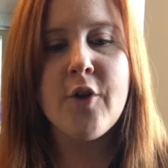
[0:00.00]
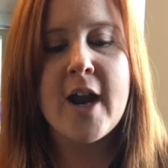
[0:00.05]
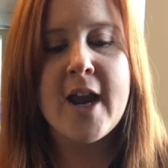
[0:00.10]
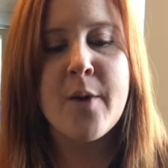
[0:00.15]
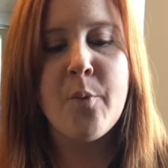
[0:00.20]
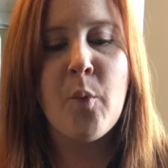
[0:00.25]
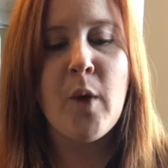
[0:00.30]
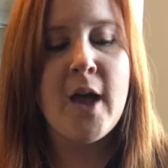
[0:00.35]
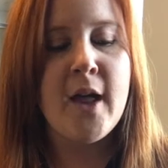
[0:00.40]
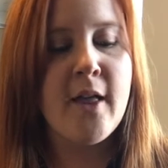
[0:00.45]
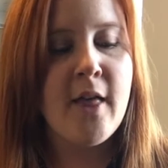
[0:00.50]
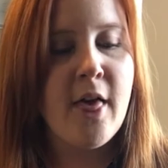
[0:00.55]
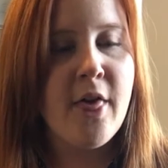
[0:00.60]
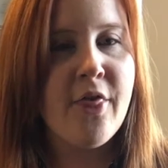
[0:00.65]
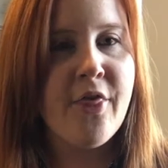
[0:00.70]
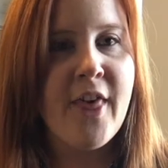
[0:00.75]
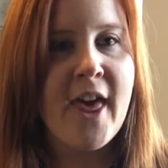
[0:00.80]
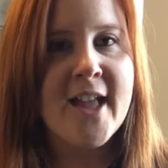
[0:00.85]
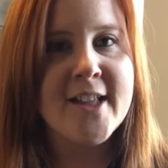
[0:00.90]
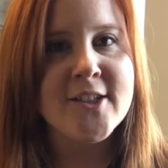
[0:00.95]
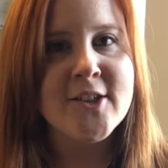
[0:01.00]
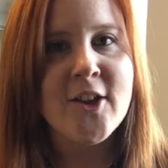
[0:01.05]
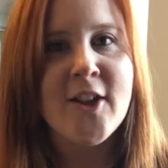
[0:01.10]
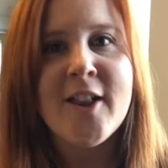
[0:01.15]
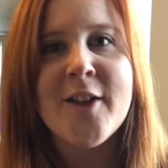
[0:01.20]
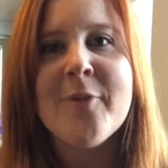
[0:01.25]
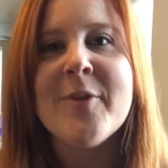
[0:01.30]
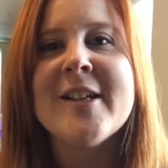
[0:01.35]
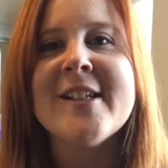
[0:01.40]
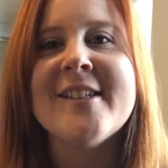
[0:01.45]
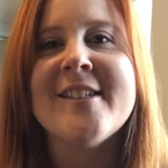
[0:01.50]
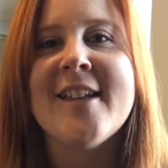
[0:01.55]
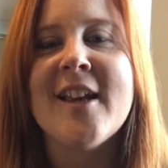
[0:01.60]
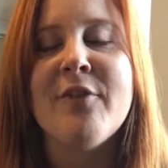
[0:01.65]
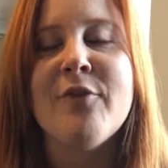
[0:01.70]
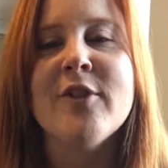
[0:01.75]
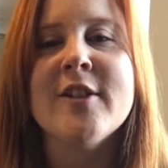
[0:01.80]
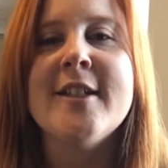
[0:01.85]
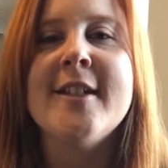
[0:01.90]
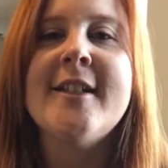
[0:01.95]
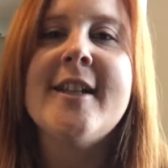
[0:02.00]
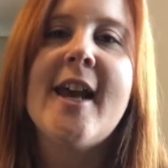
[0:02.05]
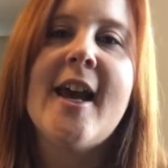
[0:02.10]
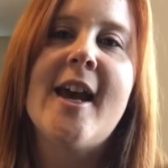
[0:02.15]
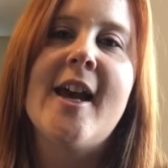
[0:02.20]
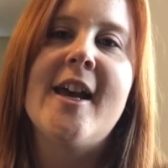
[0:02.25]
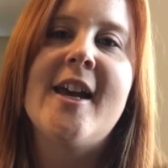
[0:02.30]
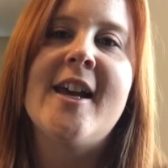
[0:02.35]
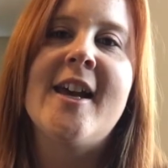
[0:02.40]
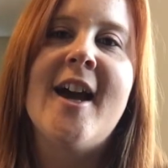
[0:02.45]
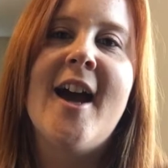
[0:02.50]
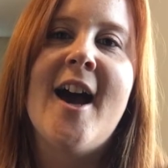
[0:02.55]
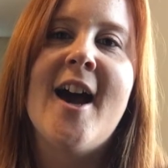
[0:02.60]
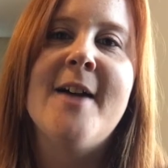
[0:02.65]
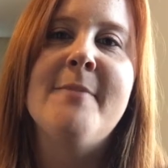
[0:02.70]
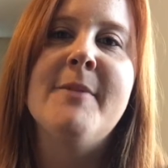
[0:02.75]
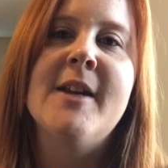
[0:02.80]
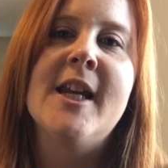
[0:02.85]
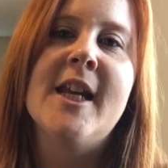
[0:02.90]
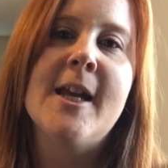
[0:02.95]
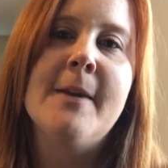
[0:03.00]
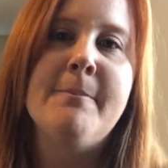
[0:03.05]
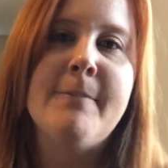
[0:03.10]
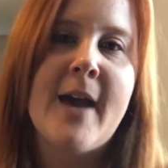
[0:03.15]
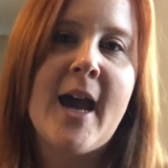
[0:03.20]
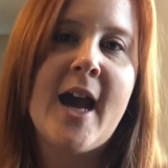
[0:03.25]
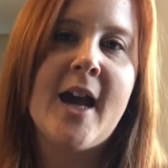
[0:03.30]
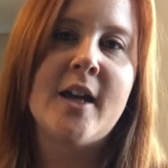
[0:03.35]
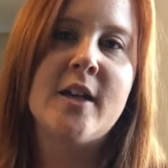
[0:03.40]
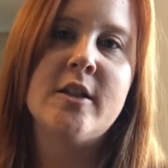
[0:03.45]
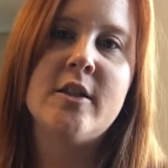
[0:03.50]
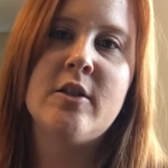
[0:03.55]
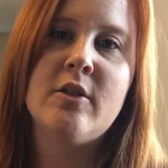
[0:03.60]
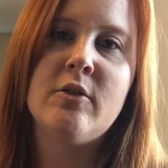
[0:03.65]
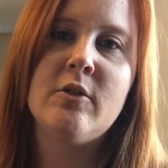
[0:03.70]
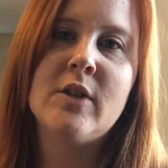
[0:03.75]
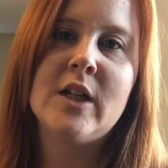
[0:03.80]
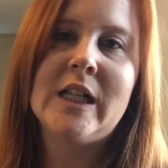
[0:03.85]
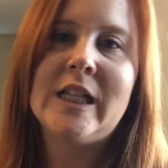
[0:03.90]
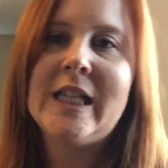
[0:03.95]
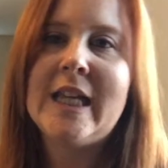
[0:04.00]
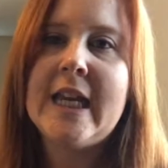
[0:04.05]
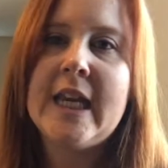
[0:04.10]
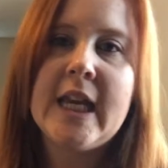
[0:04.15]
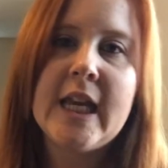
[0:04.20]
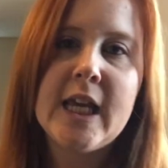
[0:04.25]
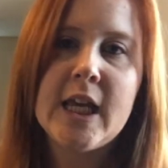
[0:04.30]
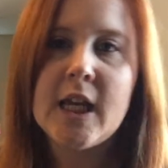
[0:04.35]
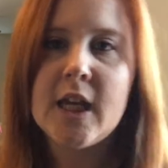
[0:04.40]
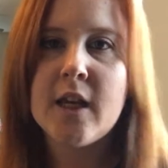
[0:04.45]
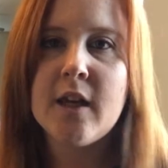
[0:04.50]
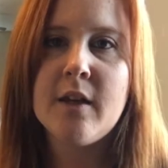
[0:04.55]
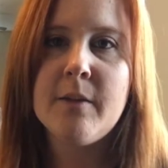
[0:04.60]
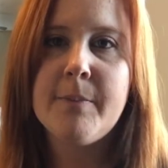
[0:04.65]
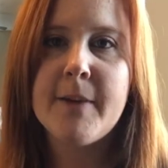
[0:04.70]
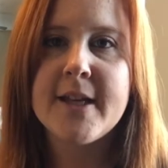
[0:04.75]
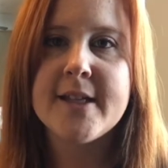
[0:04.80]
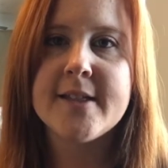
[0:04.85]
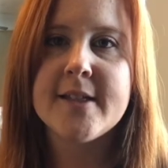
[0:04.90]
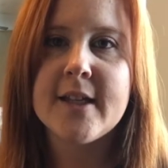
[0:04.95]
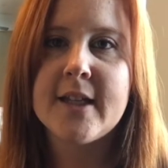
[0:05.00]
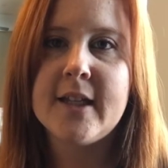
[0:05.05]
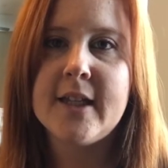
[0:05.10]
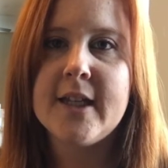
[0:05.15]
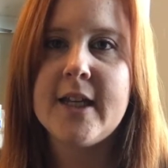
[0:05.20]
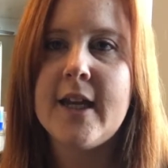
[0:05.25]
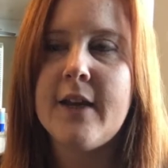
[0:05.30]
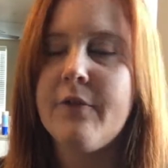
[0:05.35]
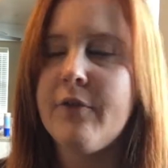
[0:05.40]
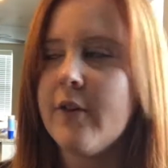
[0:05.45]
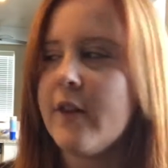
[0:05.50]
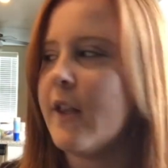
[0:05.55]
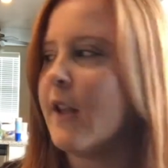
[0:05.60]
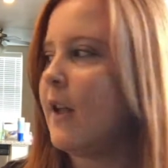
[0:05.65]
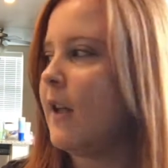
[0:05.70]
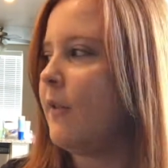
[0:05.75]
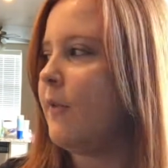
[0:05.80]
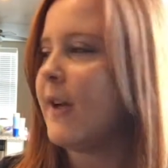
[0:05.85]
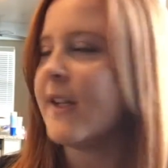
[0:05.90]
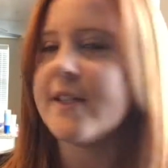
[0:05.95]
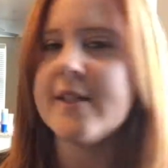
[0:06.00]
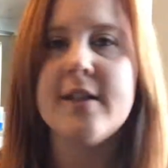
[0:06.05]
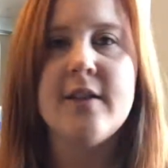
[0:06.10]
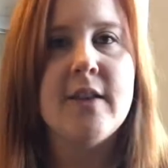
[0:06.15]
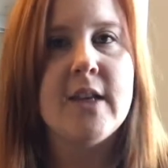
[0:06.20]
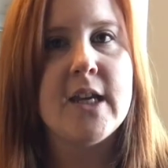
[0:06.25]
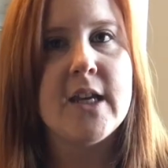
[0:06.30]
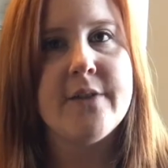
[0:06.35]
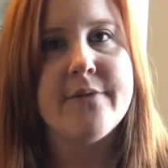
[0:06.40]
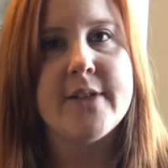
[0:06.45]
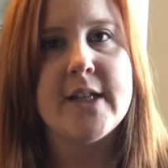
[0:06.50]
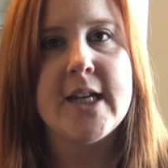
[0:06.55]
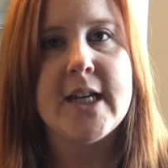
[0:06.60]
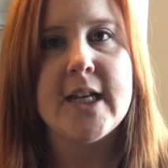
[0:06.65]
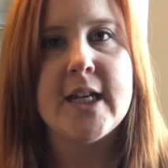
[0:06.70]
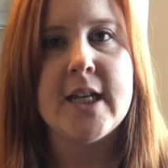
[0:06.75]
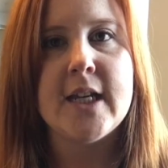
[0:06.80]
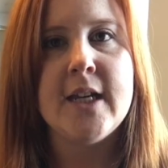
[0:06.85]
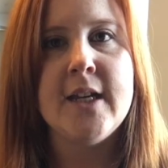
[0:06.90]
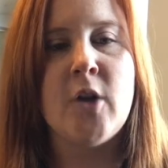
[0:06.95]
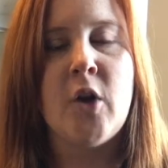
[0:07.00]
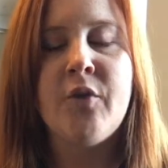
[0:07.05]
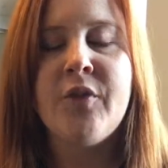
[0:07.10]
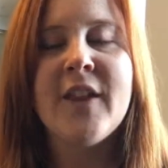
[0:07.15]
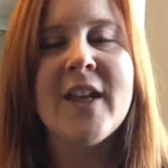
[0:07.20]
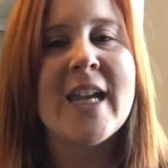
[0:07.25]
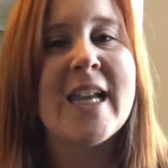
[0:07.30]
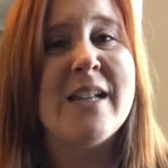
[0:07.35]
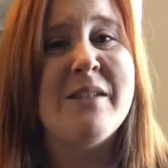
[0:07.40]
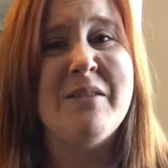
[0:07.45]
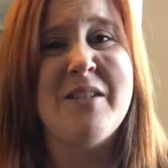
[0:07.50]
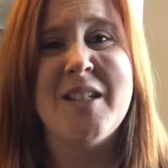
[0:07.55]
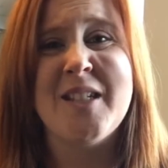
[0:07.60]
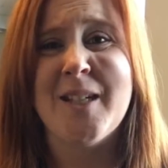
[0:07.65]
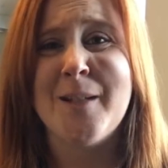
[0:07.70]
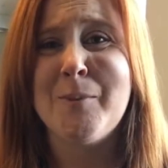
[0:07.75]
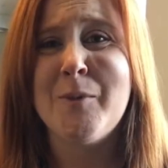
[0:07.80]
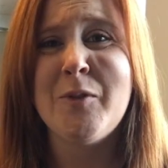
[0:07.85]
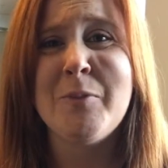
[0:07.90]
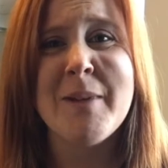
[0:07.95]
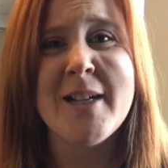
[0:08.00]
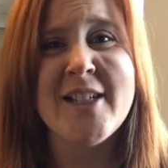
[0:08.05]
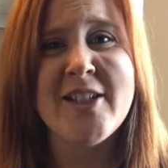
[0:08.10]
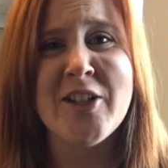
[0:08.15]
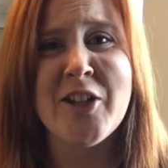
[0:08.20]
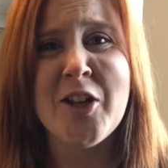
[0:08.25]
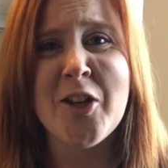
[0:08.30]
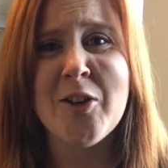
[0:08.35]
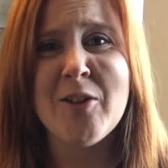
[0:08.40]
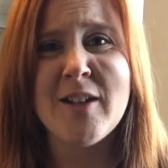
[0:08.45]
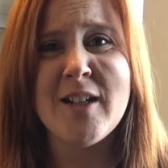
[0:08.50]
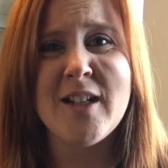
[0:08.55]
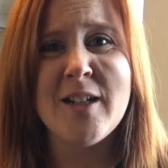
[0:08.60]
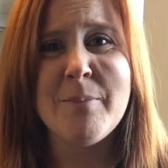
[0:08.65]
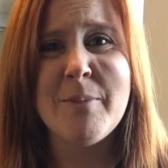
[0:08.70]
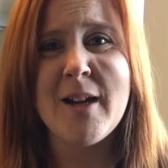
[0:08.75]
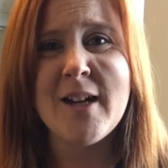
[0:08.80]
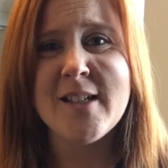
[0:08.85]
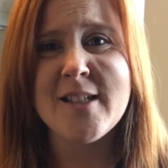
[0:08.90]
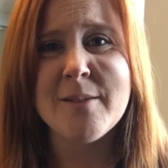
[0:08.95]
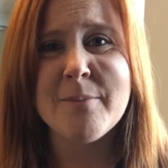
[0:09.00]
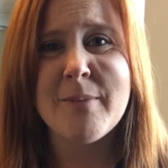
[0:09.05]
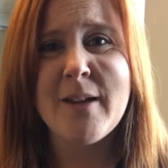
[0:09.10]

right, well, that's all I wanna say for today. I'm gonna get back to cleaning basically for the rest of the evening. Hopefully I get some of my security deposit